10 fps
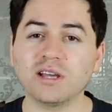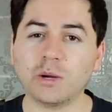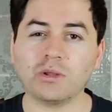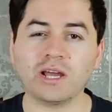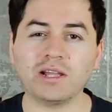
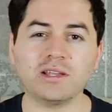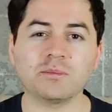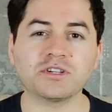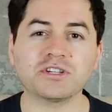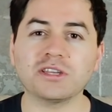I will highly
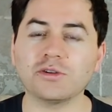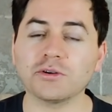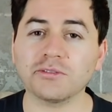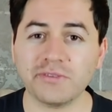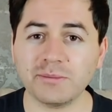appreciate
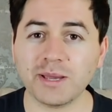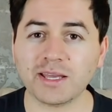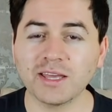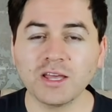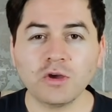your
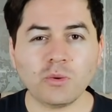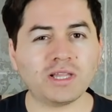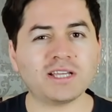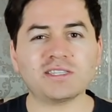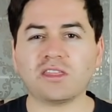feedback. Well
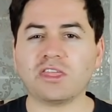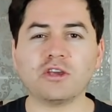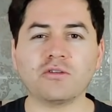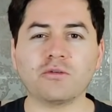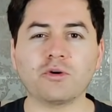guys,
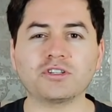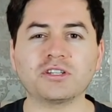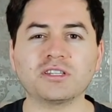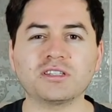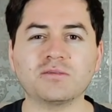thank you for
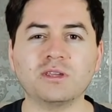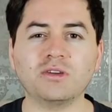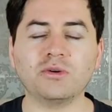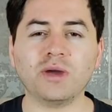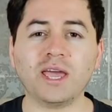watching this
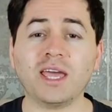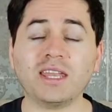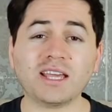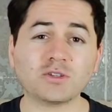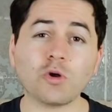video,
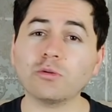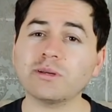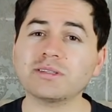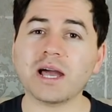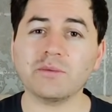and as
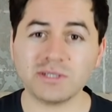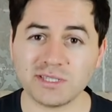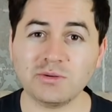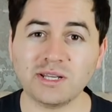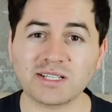always, I will
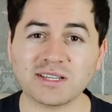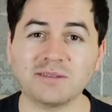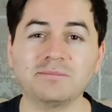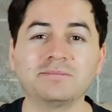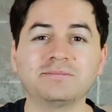see you next time.